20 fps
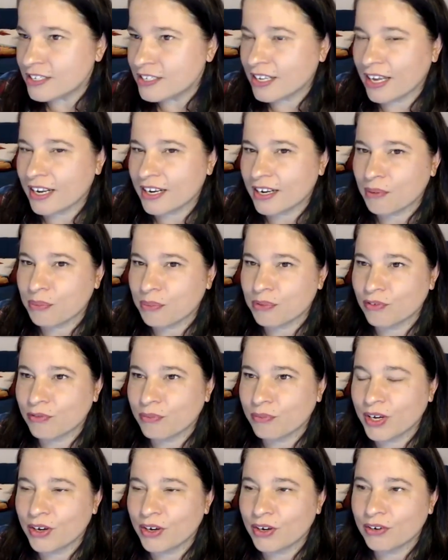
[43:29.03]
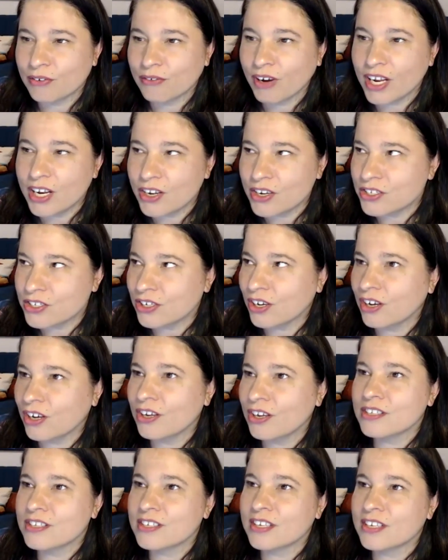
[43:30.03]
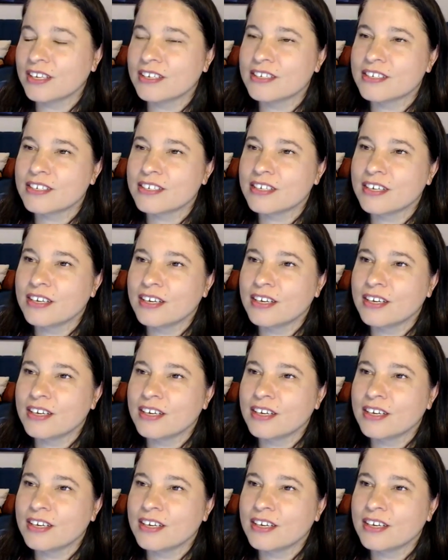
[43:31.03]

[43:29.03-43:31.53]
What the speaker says: I had a couple of my own radio shows, and